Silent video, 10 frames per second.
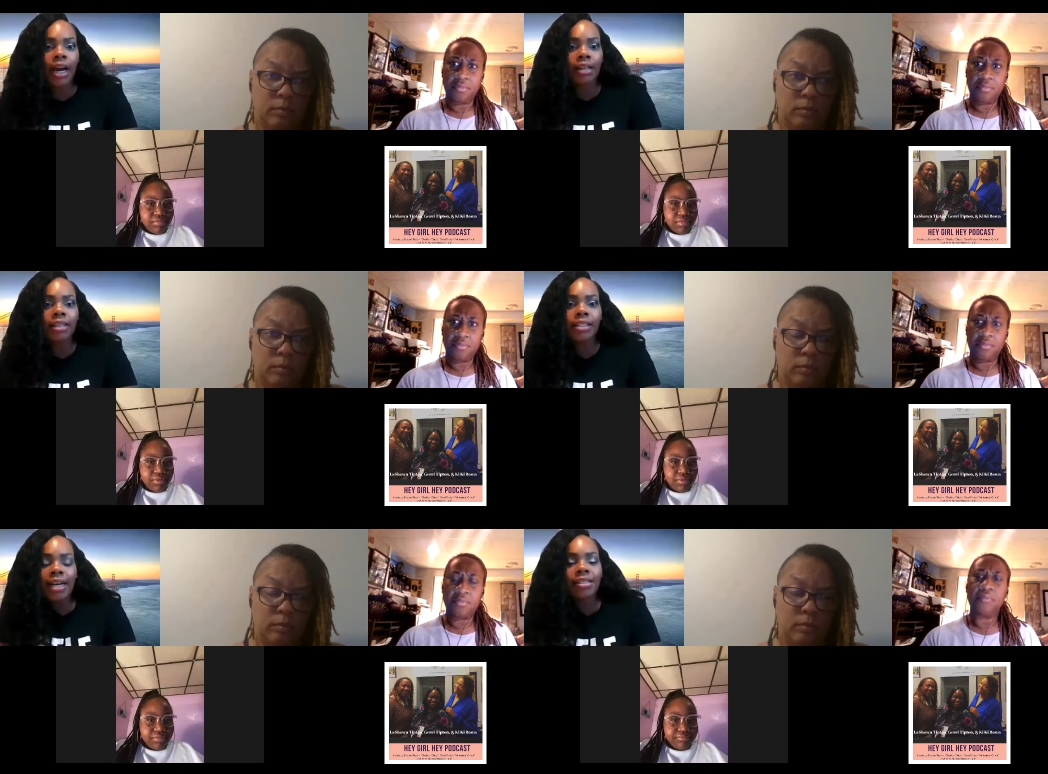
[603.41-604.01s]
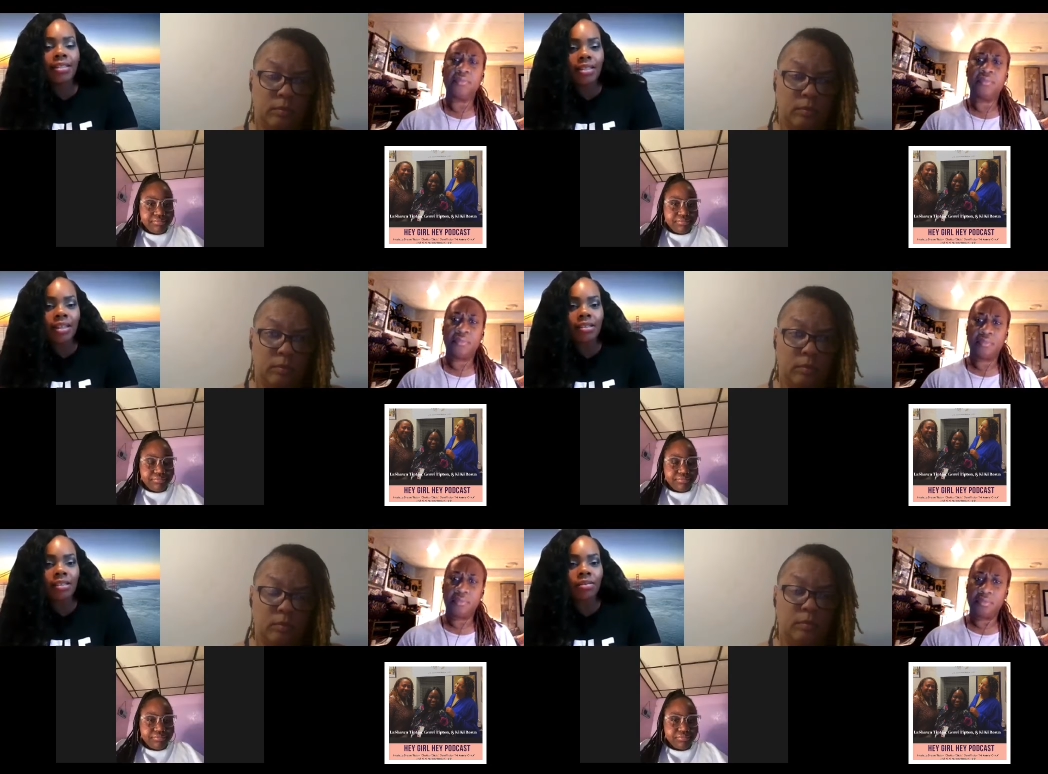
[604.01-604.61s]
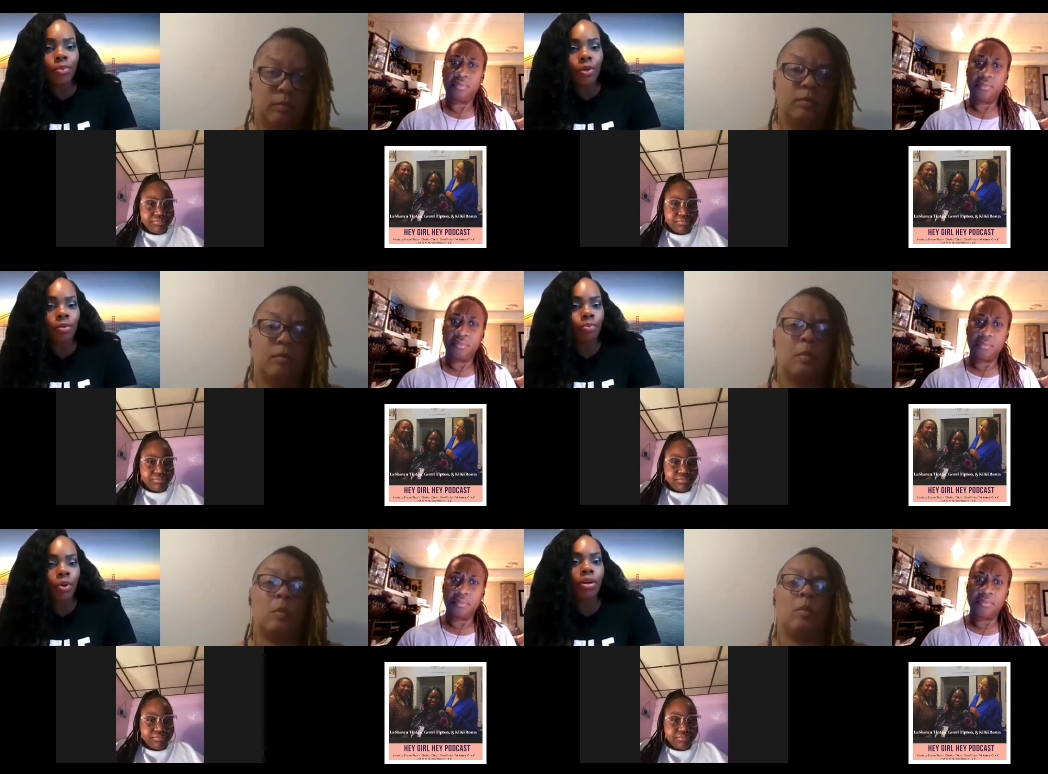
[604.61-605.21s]
Speaker 1: I think that's the sexism
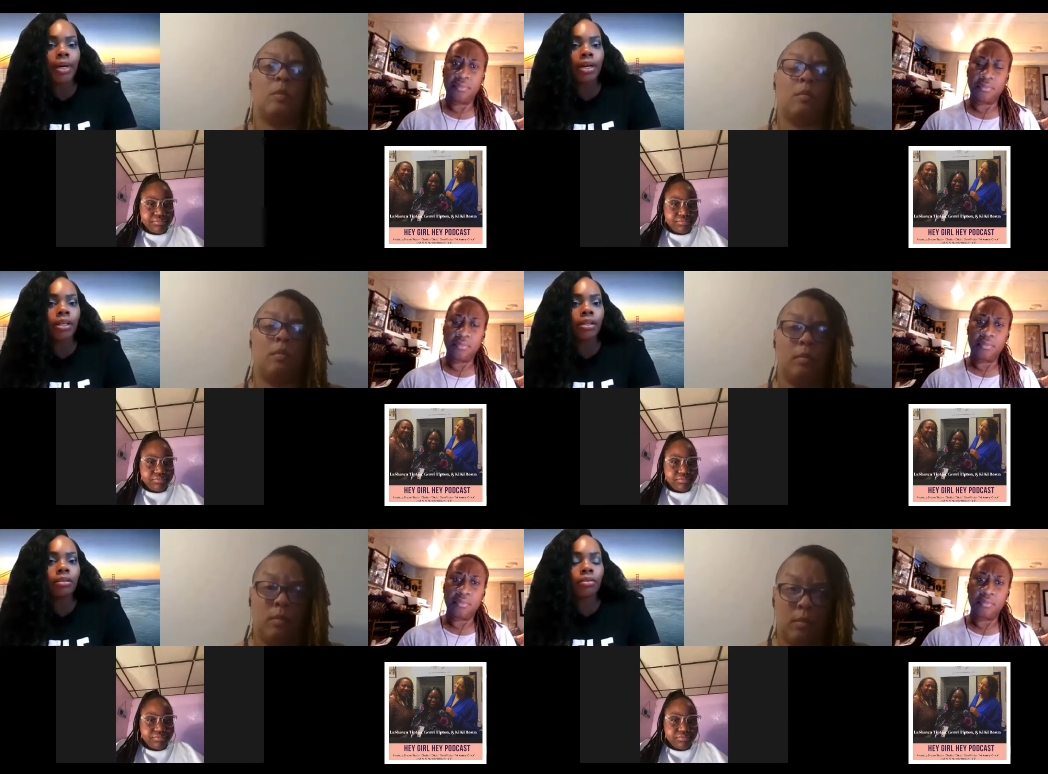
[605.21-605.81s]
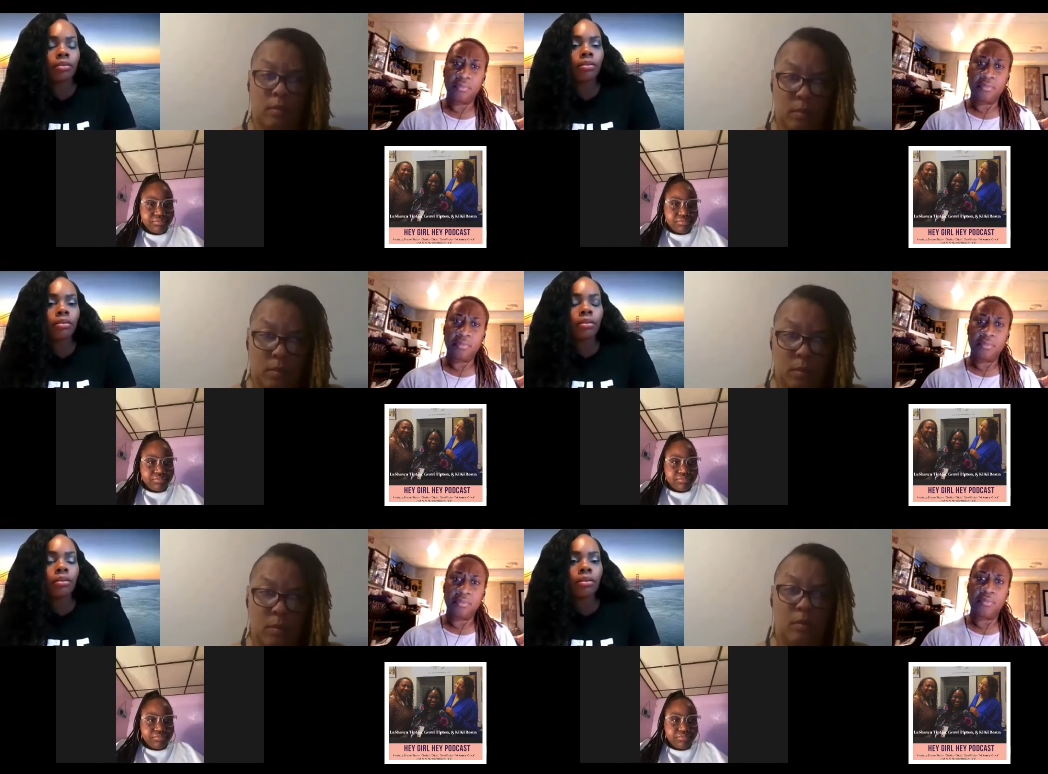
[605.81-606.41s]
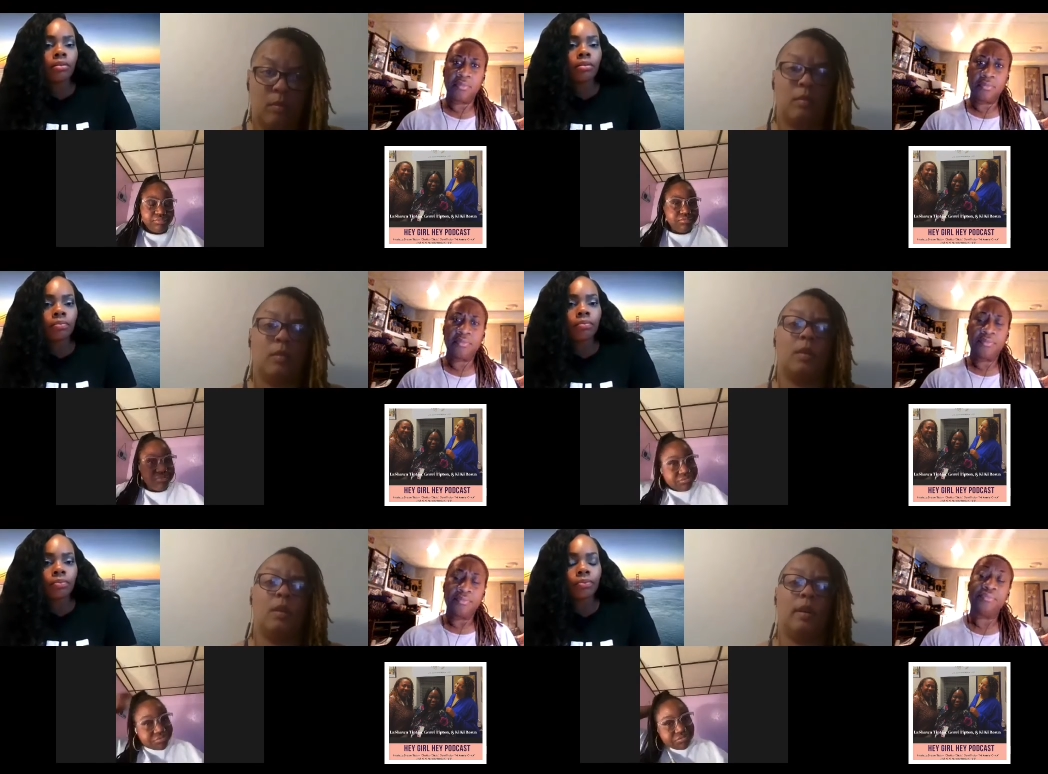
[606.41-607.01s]
part, part about it. Mm-hmm.
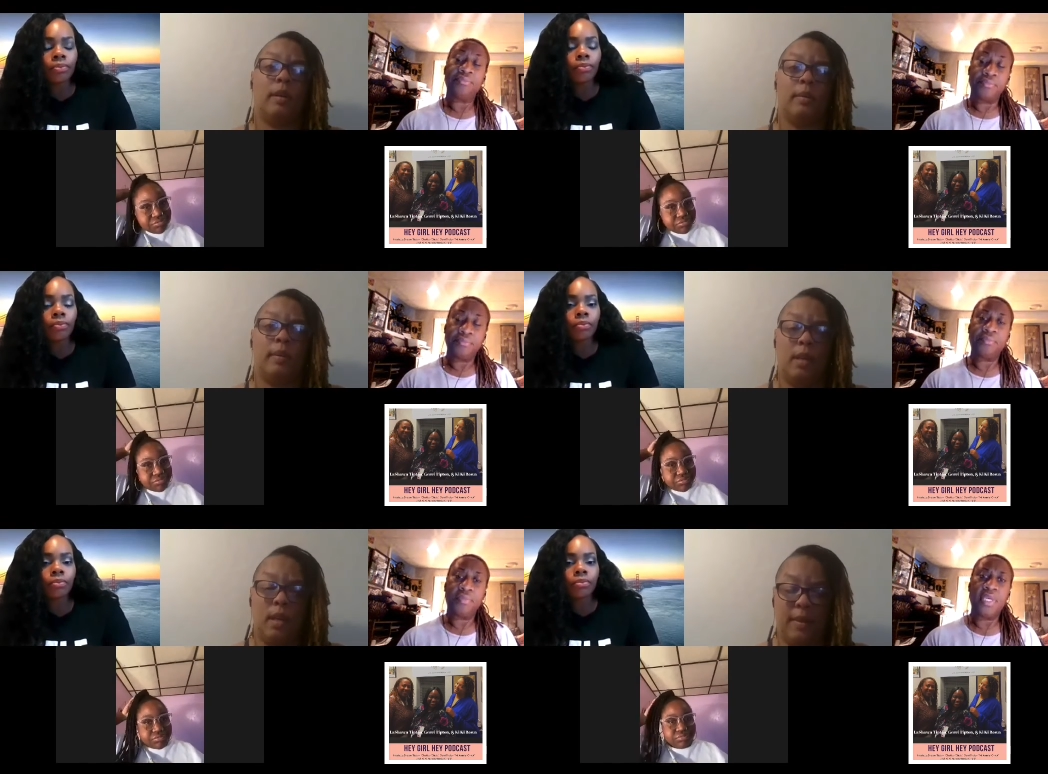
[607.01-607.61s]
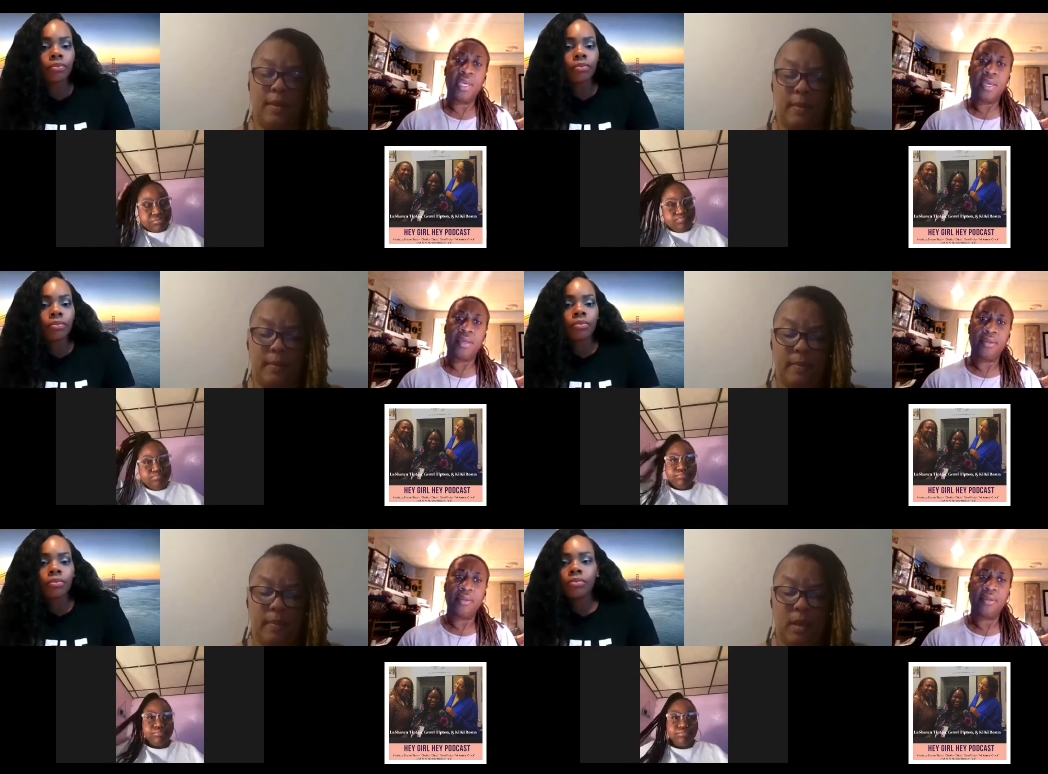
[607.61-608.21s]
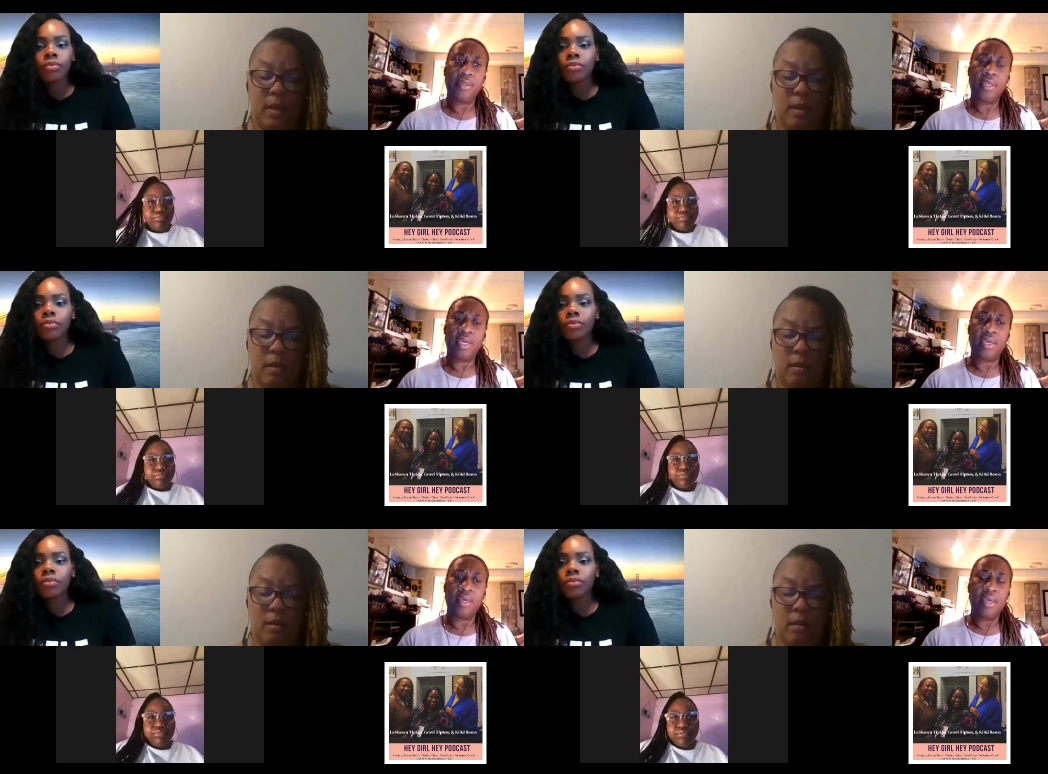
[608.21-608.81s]
Speaker 2: Okay. Any yeah. other? Any? Yeah.
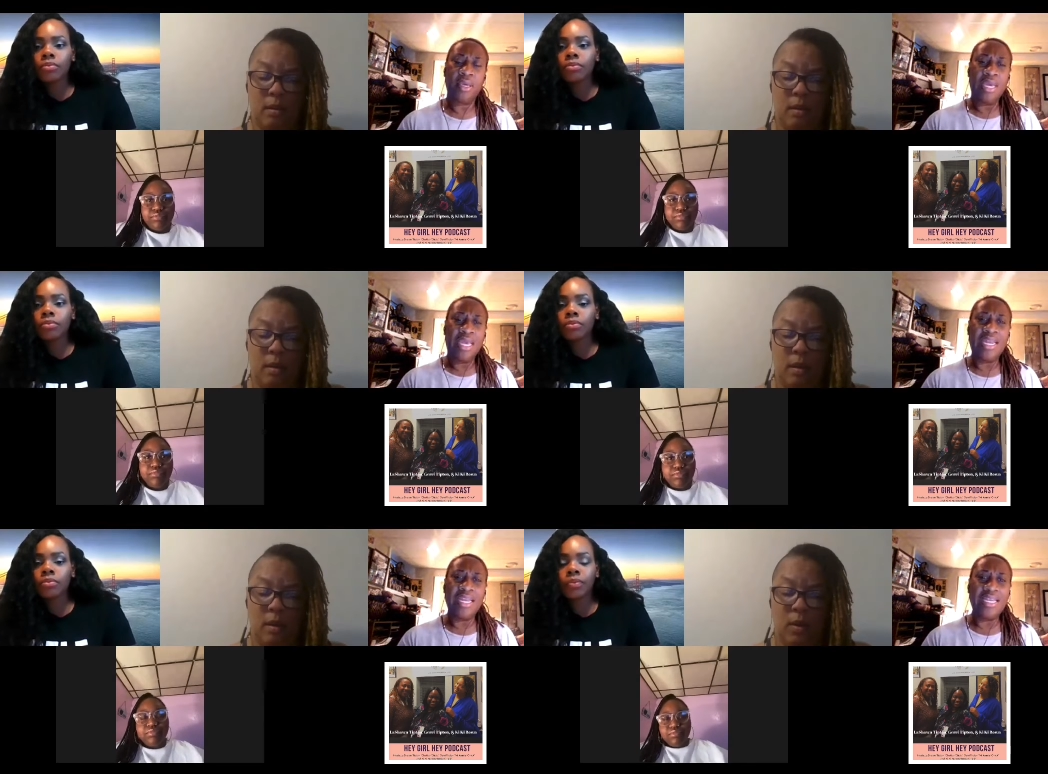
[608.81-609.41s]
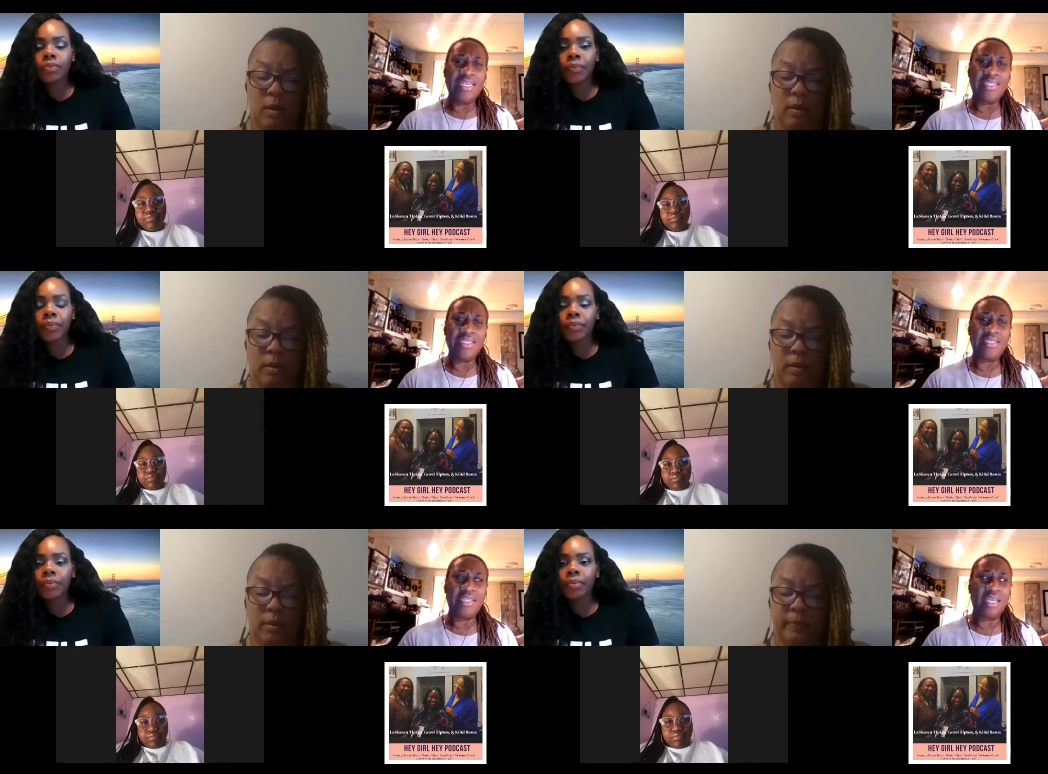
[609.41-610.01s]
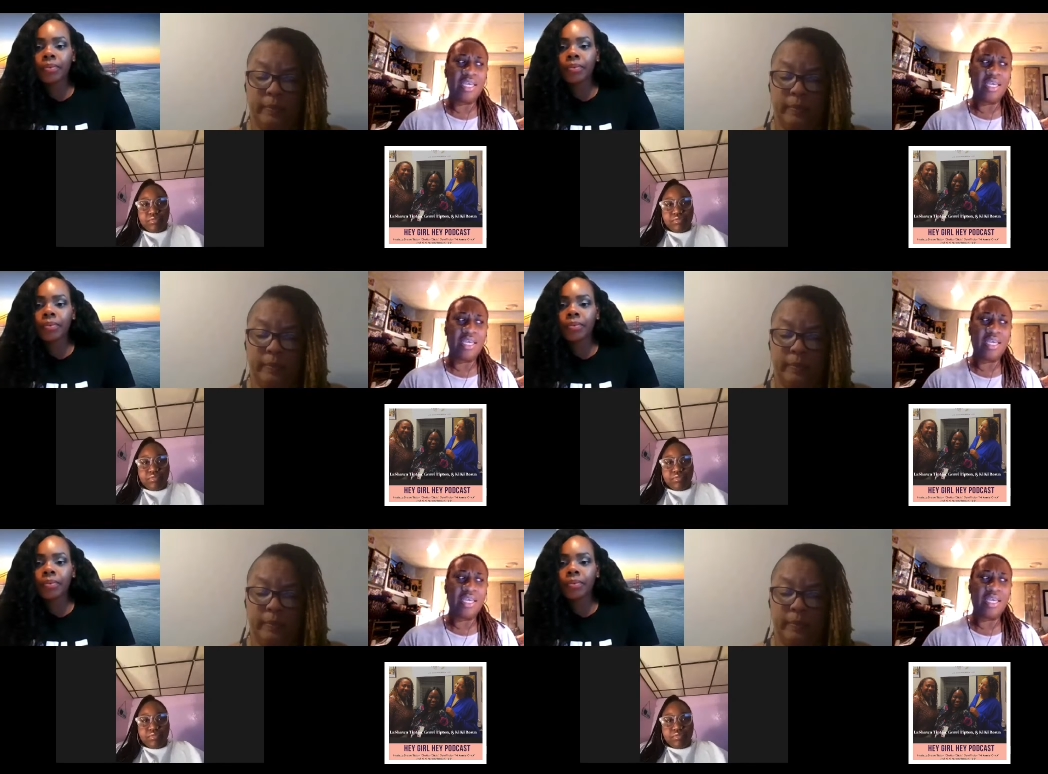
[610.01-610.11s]
And it, it's just the